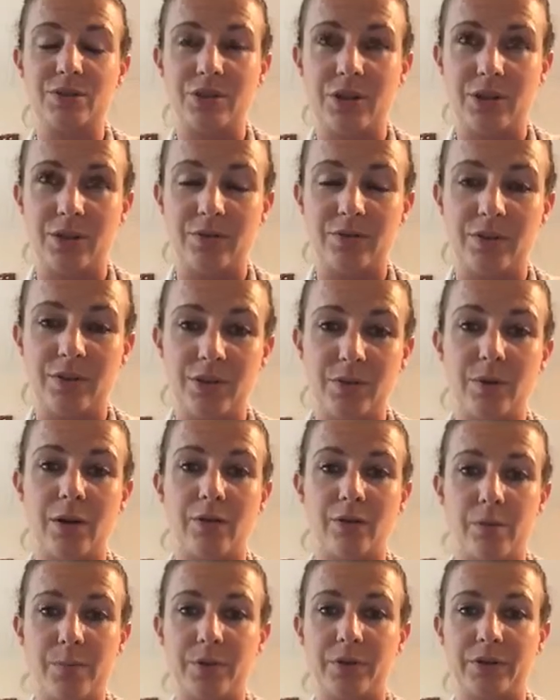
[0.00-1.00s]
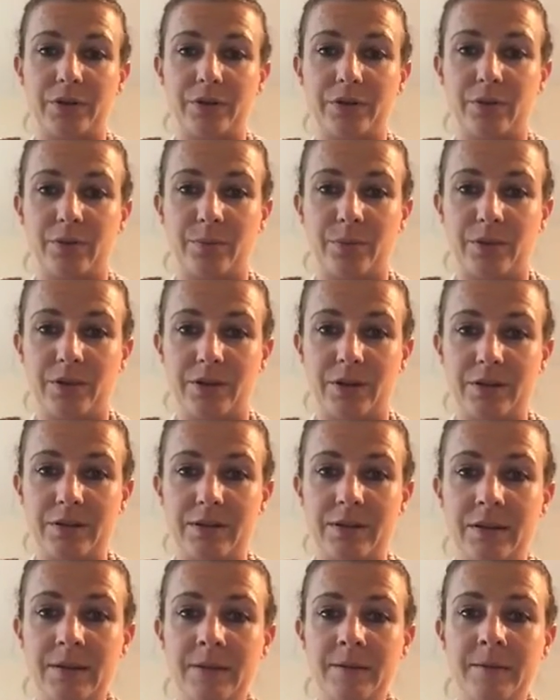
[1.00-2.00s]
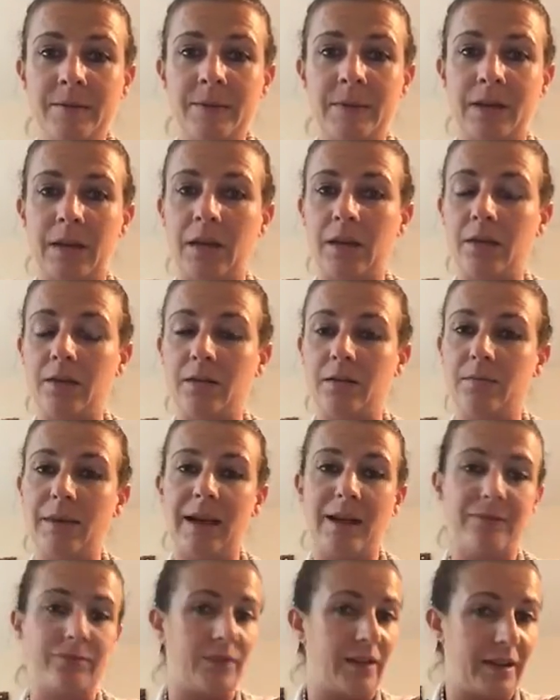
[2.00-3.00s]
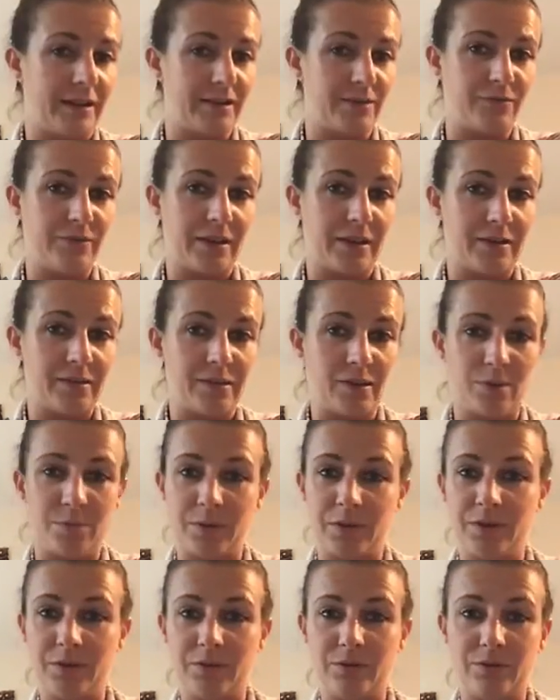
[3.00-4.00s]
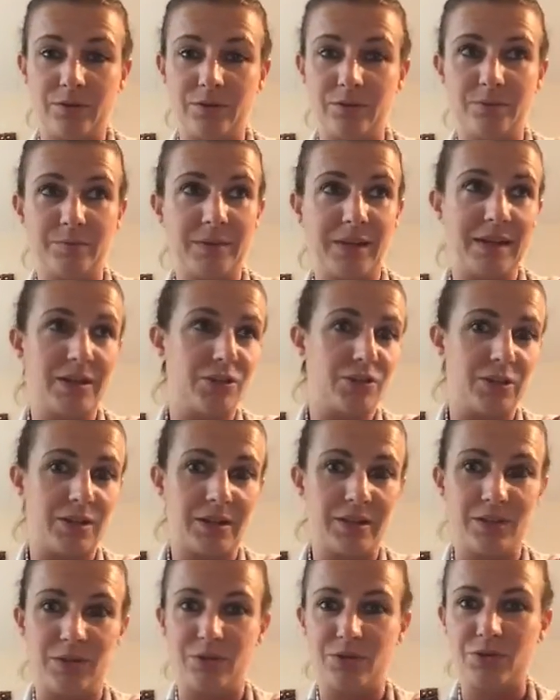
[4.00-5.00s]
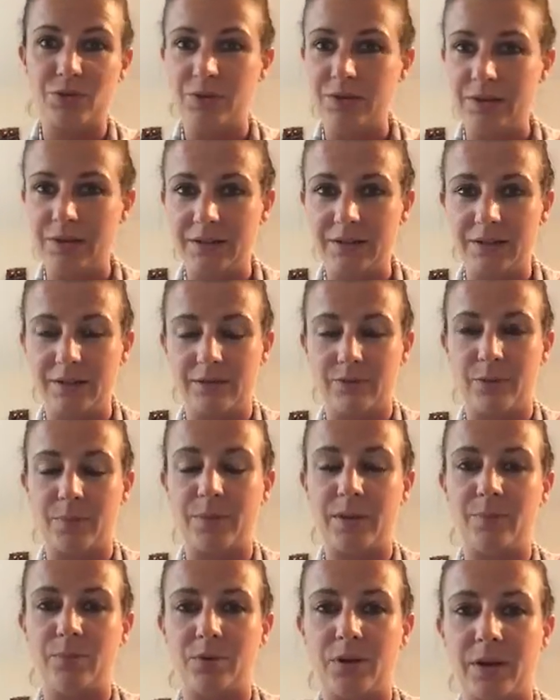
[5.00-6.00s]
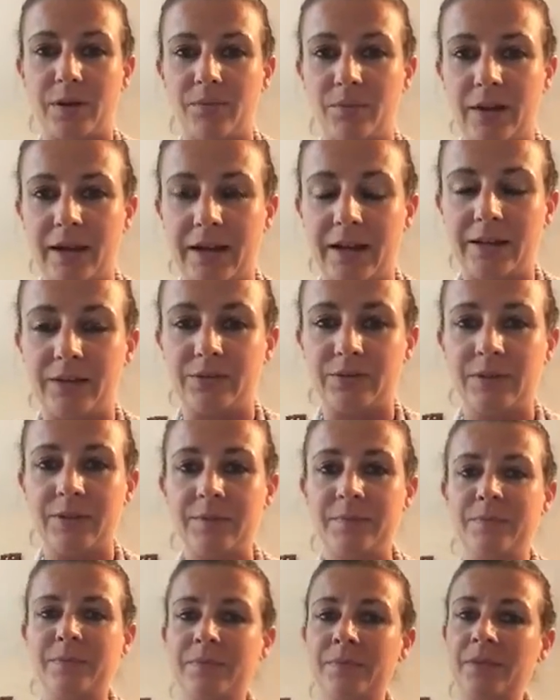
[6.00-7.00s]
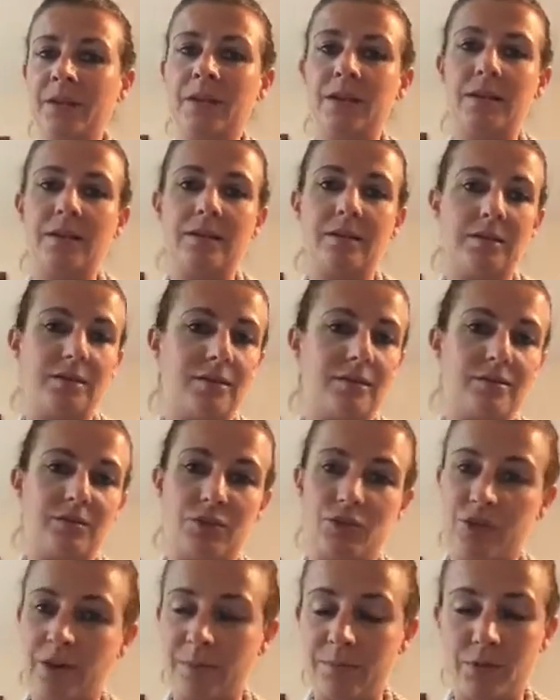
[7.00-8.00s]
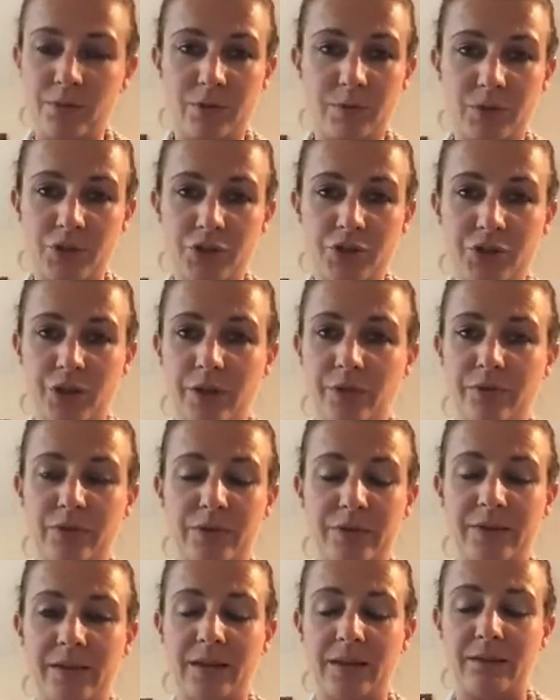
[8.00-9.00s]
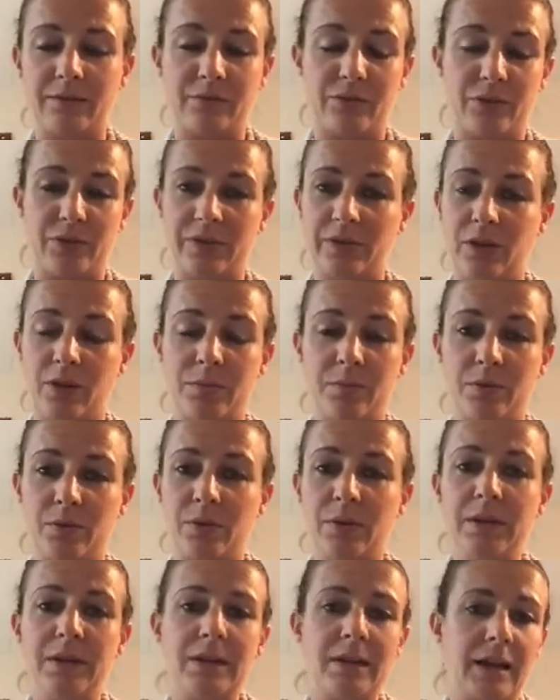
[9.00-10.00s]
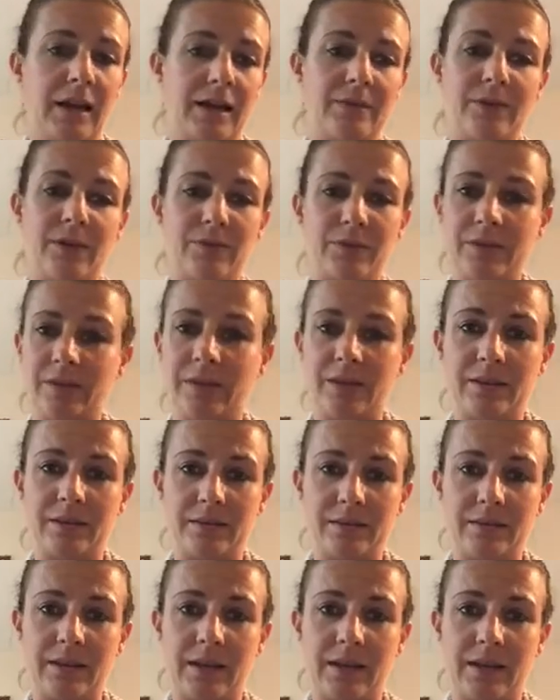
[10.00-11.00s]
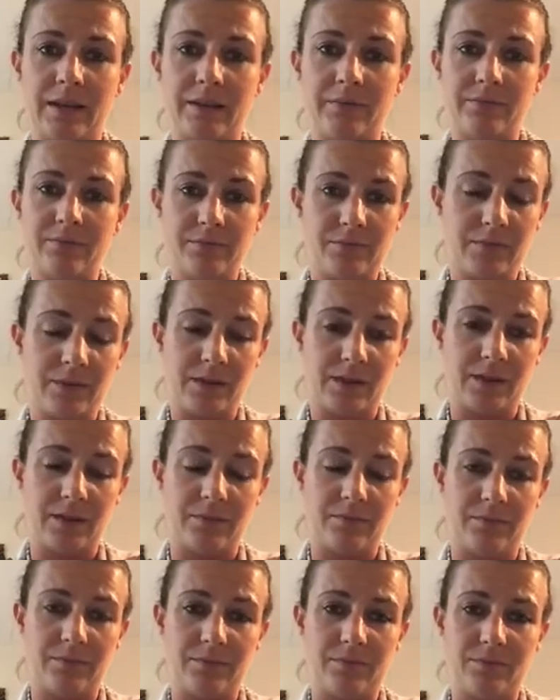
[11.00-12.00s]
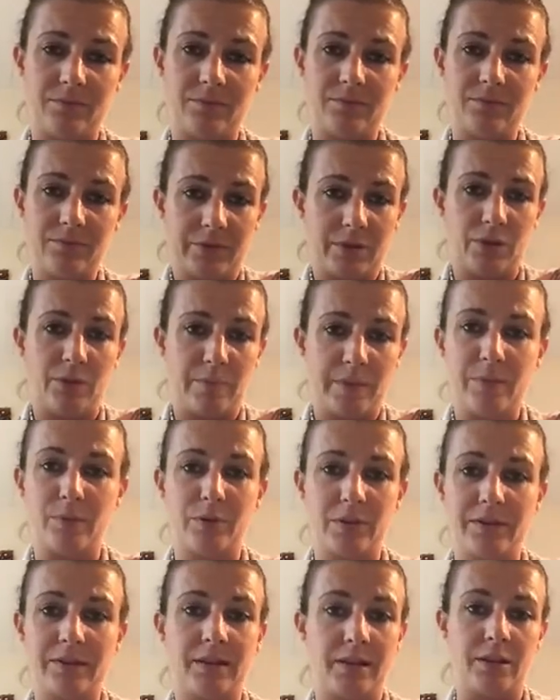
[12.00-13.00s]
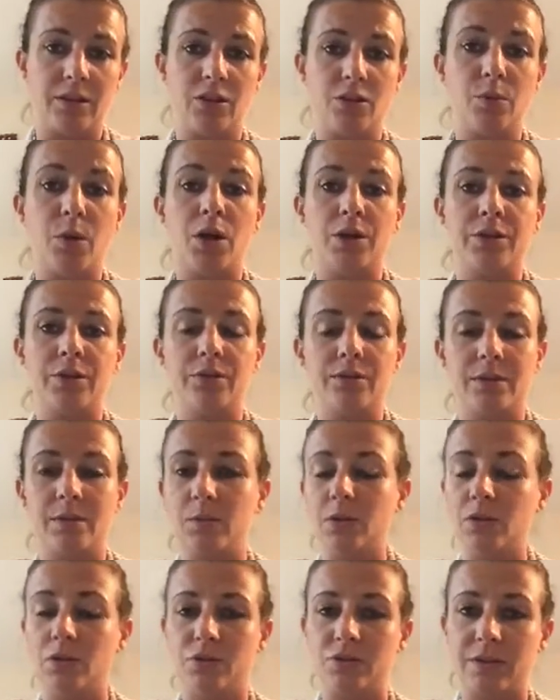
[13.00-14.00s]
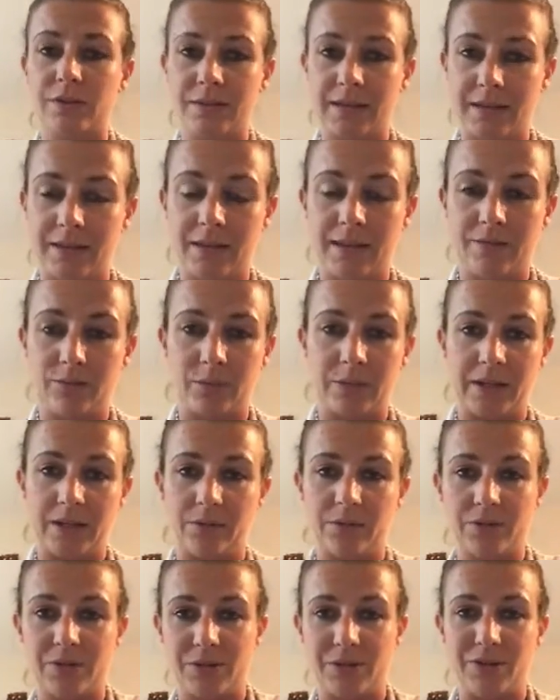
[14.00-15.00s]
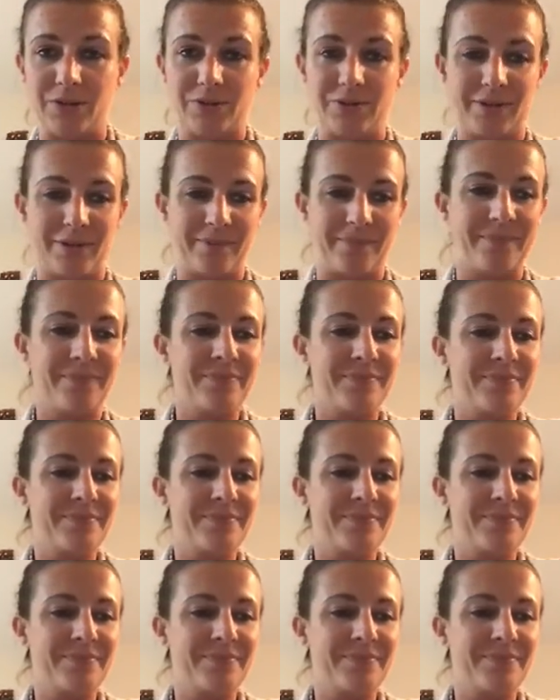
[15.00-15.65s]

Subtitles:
show that you are a product of the product. Have the hand and face soap in your kitchen, your toilets when people come round, the shampoo on show, for example. Have everything there so that people can see that you are using them. You're not just telling everyone else to use them.